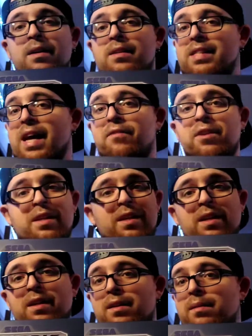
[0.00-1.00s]

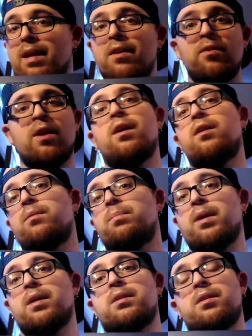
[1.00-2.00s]
70, even
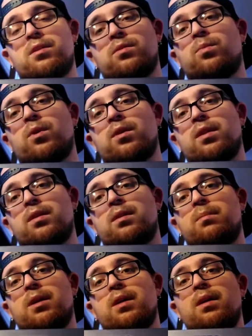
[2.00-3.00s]
$100. This is worth it
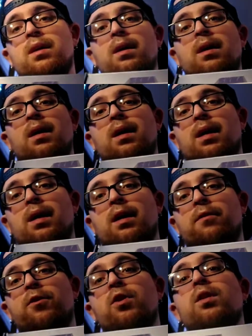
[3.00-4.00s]
to me.
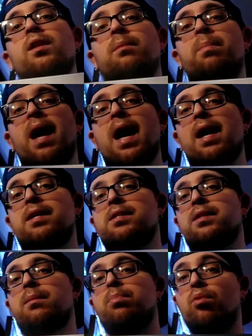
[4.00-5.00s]
If you can look
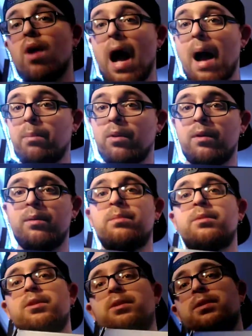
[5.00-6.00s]
past the
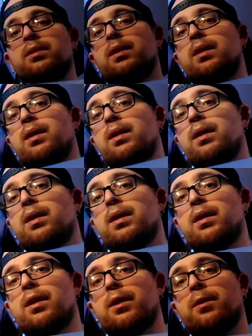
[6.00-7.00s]
problems,
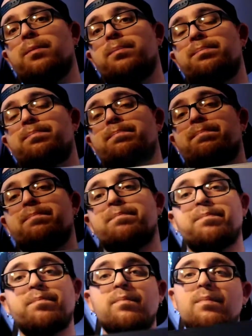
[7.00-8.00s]

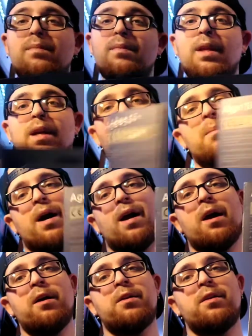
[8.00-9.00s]
come on,
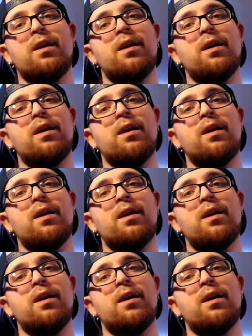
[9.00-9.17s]
how